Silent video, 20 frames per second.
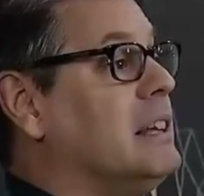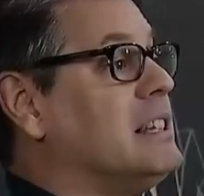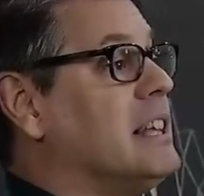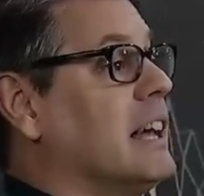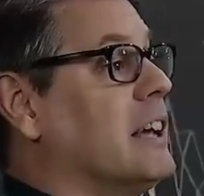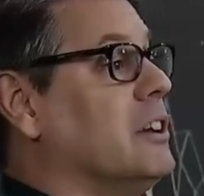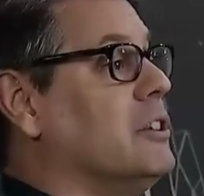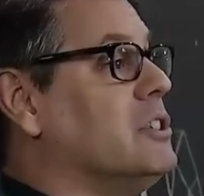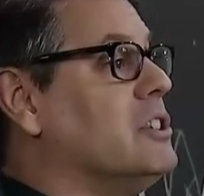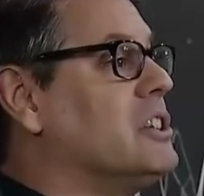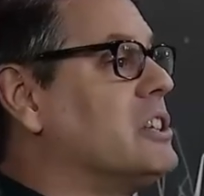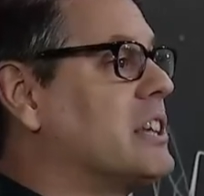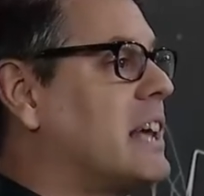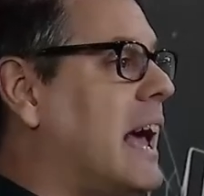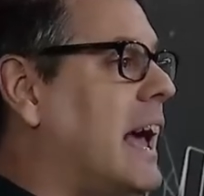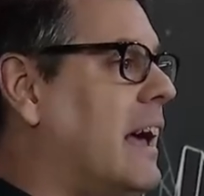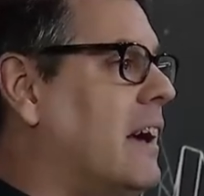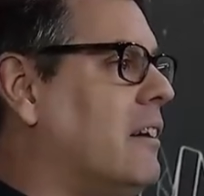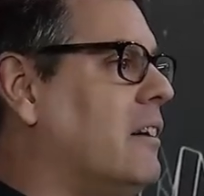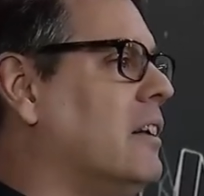that could
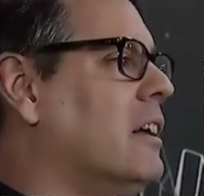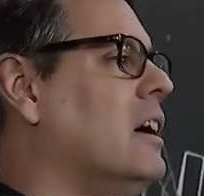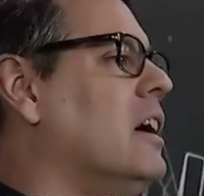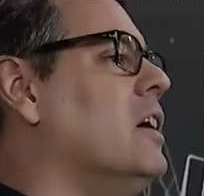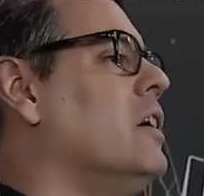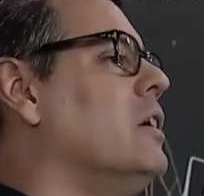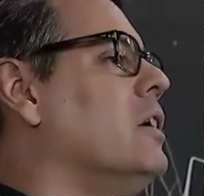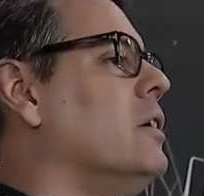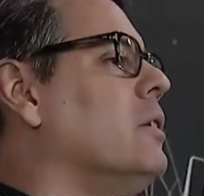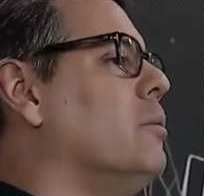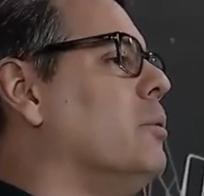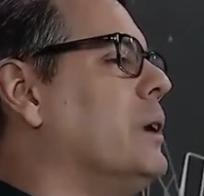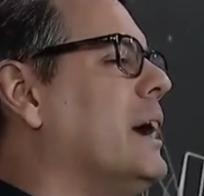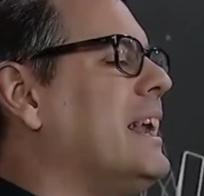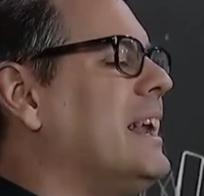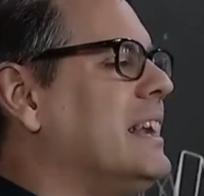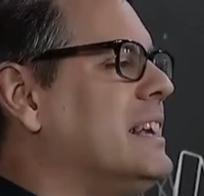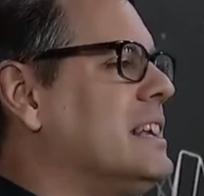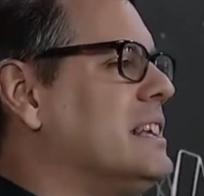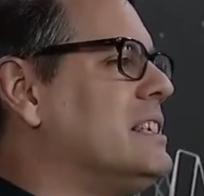scale were at
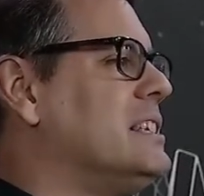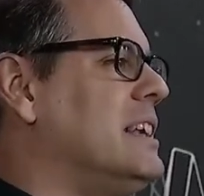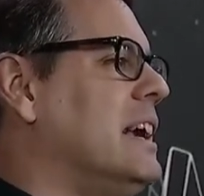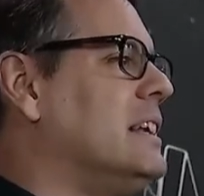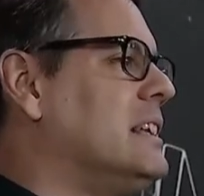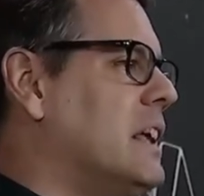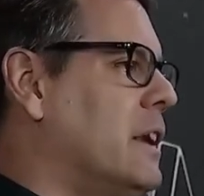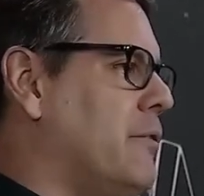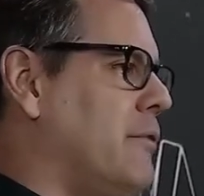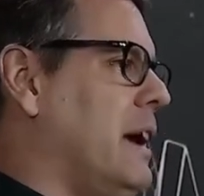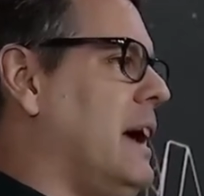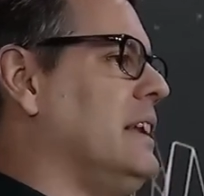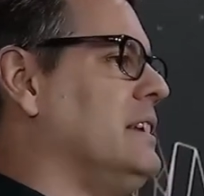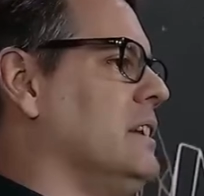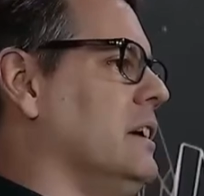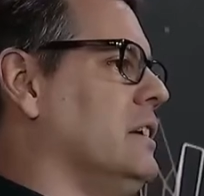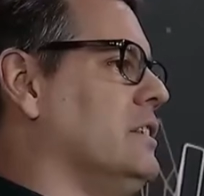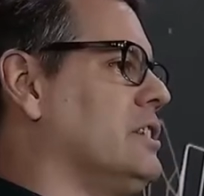a distinct advantage,